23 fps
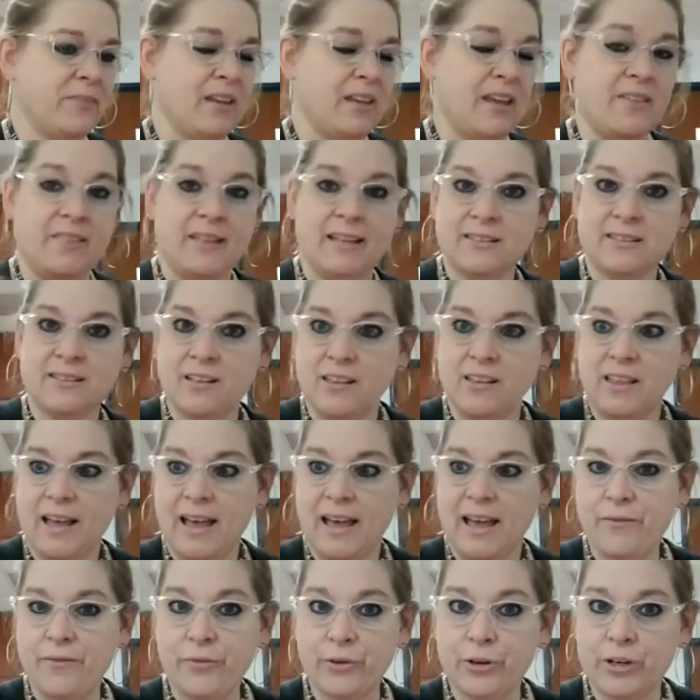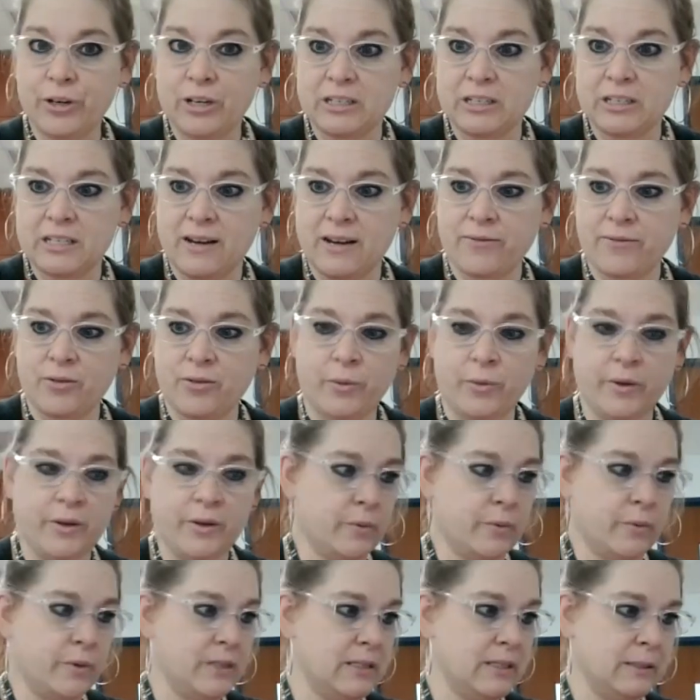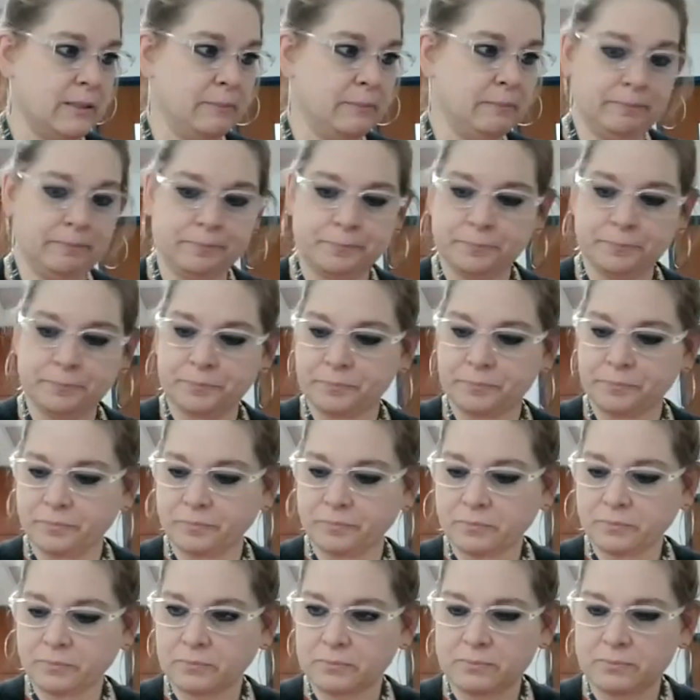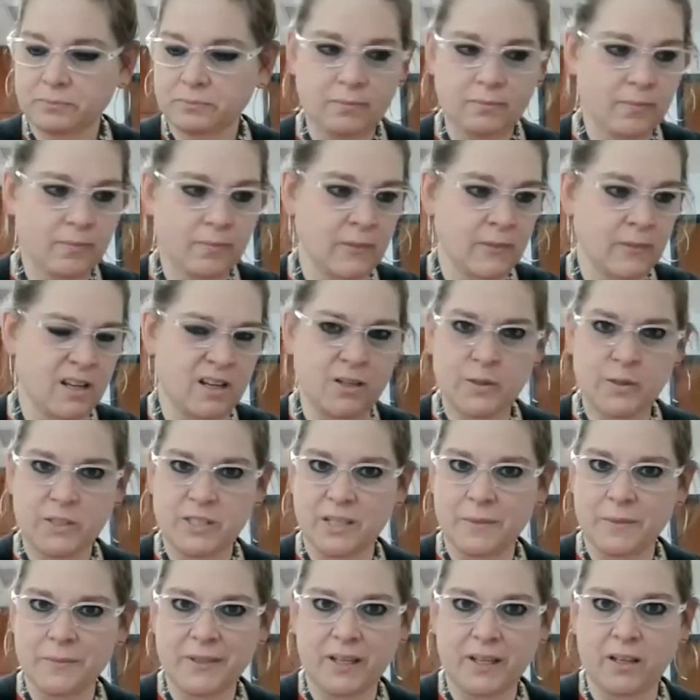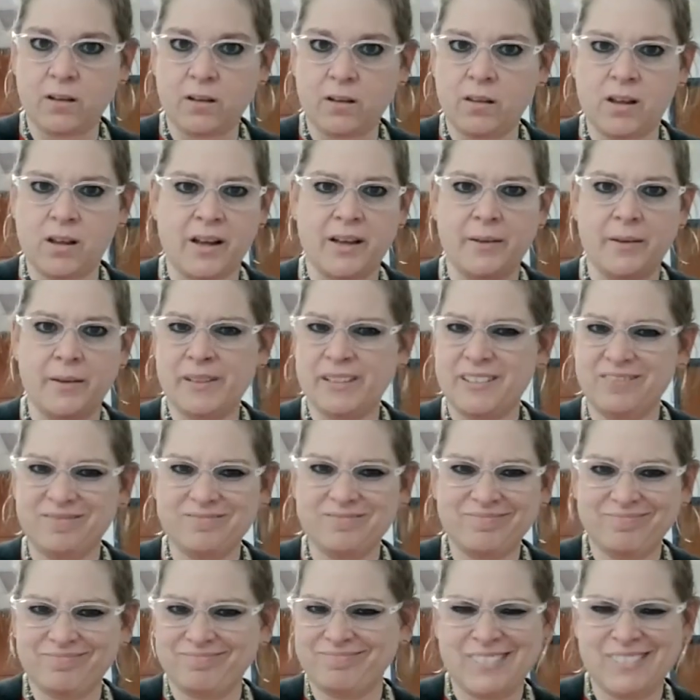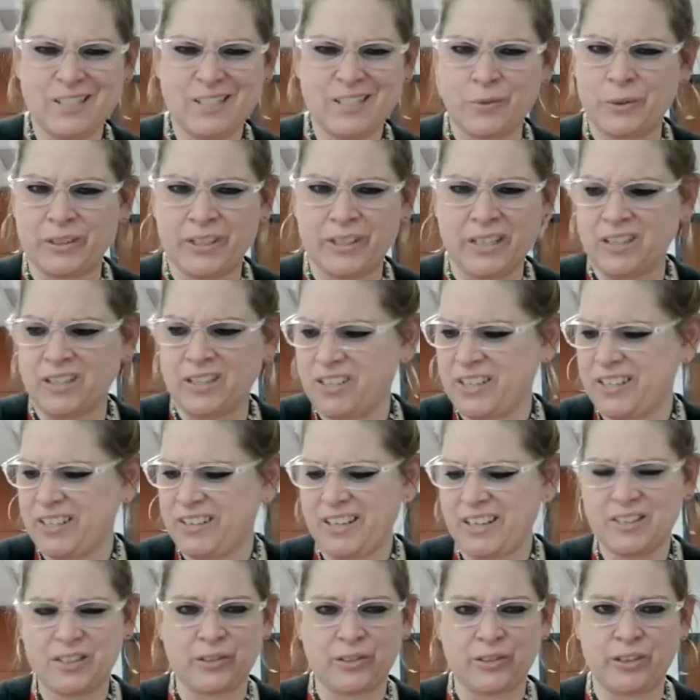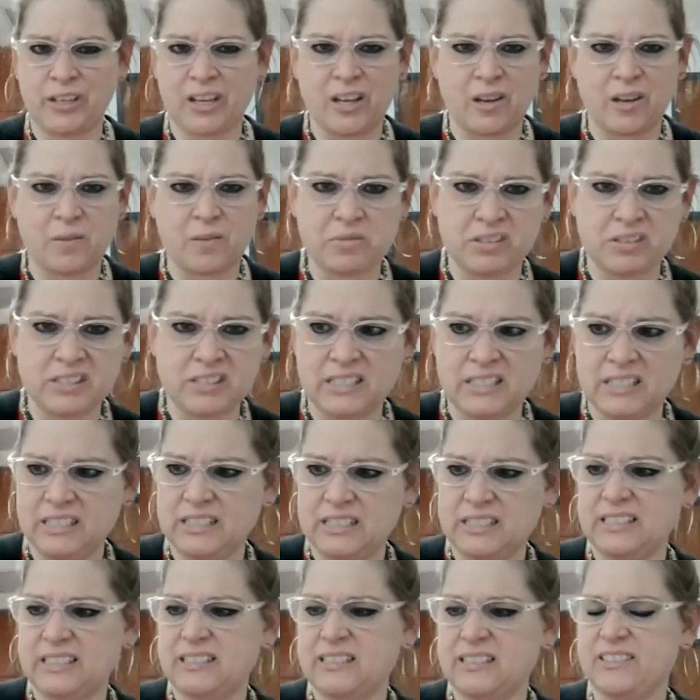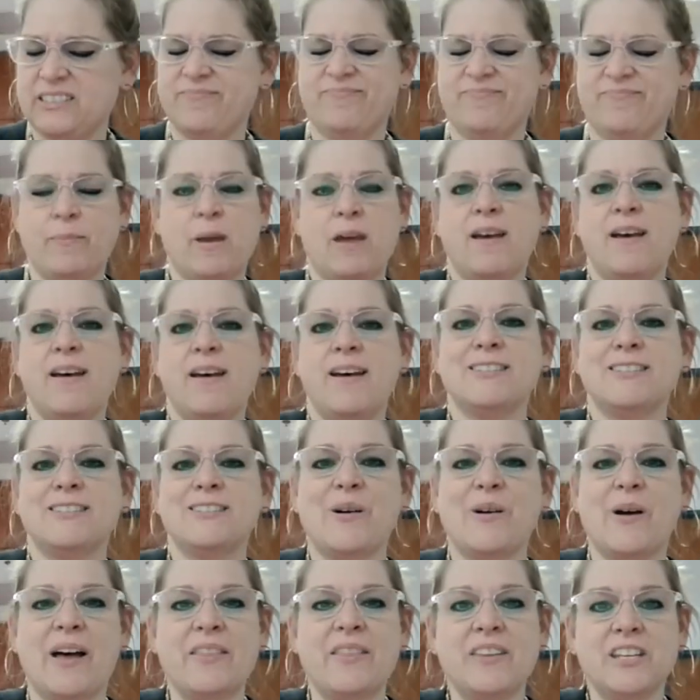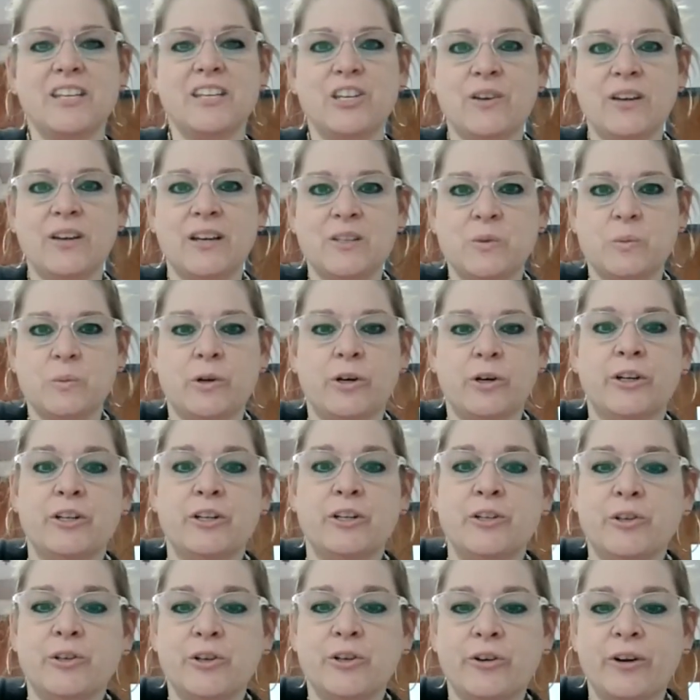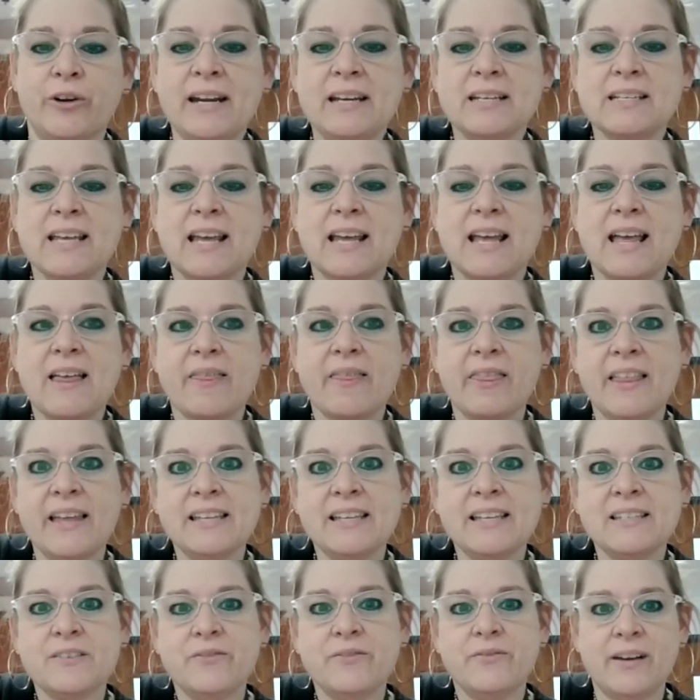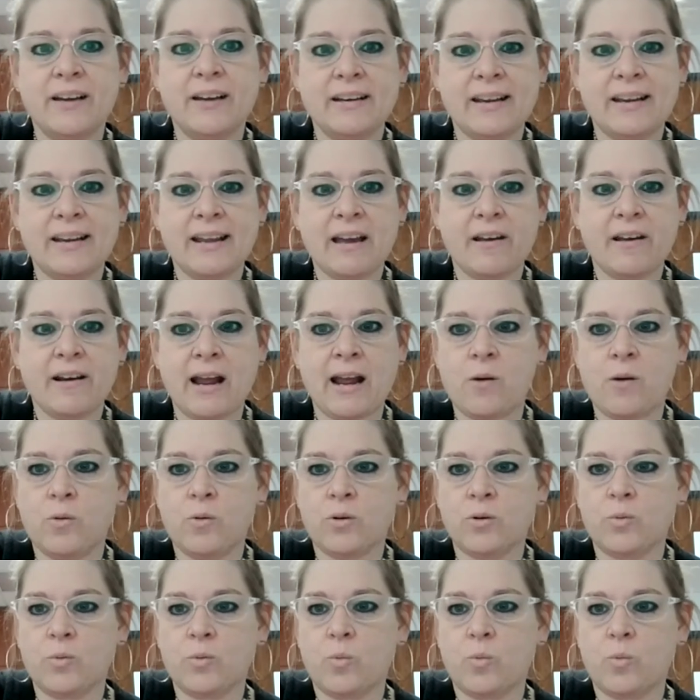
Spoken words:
and that's all I have for you today for Wit and Wisdom. I know it seems like a lot, but it's really not. It's only a couple of sentences. So I think you guys are going to do great. Let's find out our